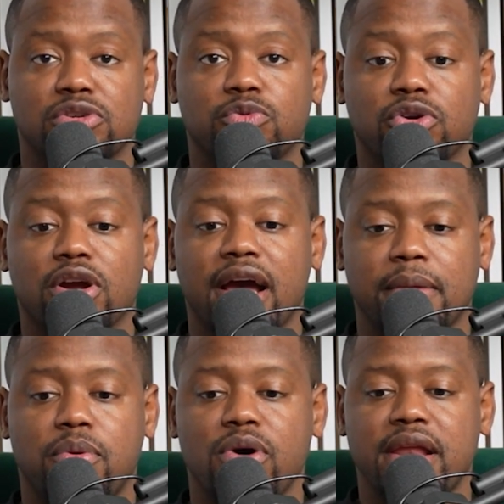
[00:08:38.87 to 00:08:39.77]
we're at a
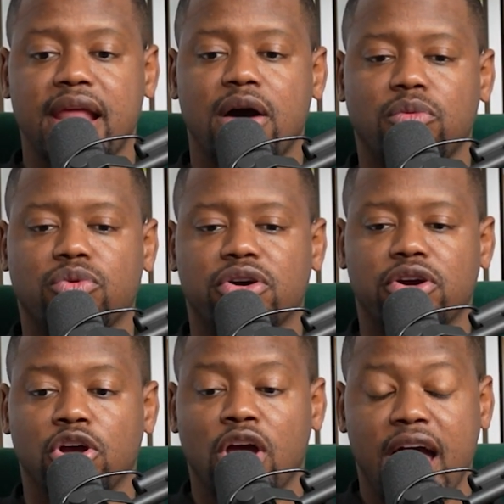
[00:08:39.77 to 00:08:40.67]
point now where
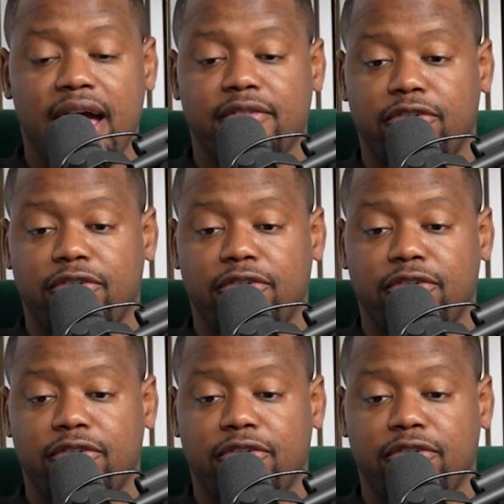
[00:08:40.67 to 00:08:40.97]
at